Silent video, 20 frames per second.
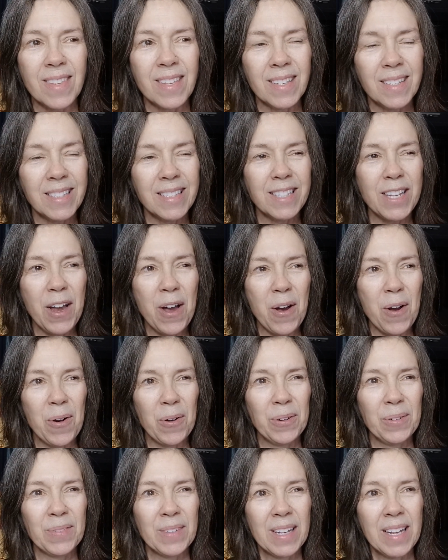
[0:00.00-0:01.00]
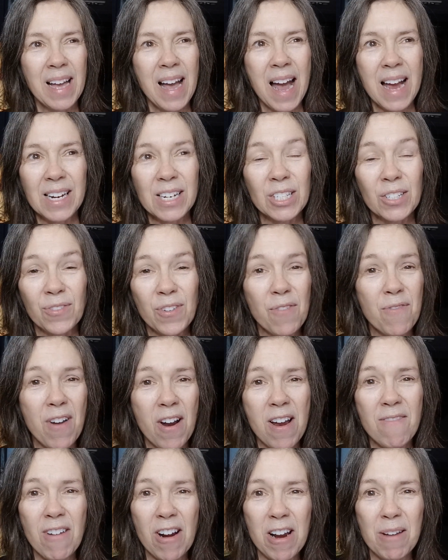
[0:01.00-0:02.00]
So I just feel
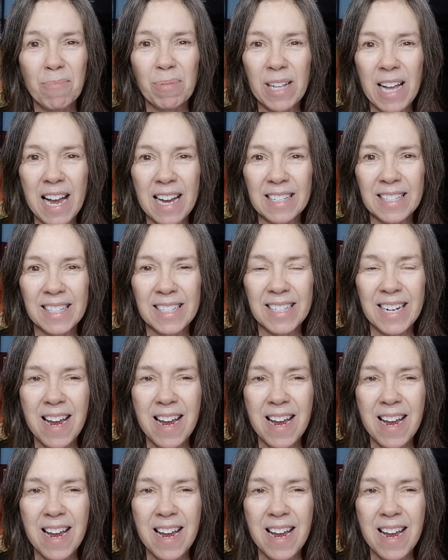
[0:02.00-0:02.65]
very, very blessed.